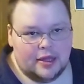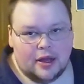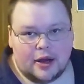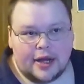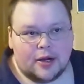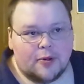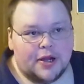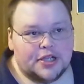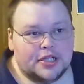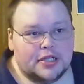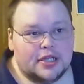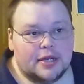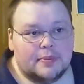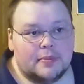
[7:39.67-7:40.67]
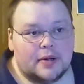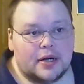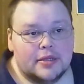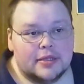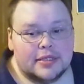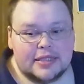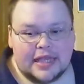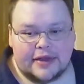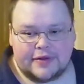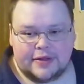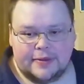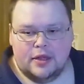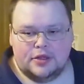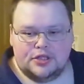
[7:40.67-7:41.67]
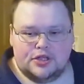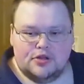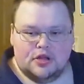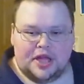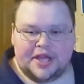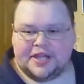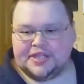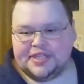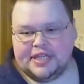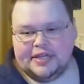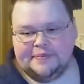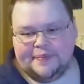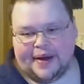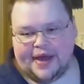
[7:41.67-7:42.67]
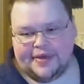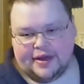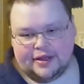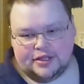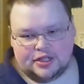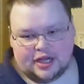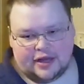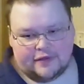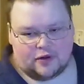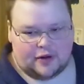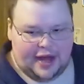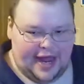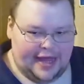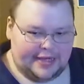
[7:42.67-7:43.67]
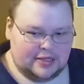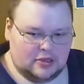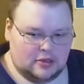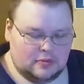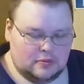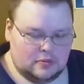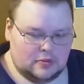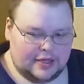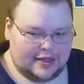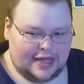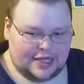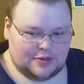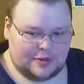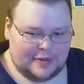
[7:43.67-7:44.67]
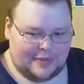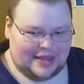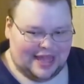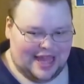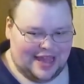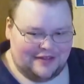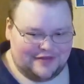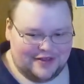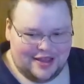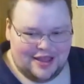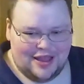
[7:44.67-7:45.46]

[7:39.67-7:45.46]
All right. Question number seven. Do you like C, Python, Java, or Haskell? That last one made me laugh.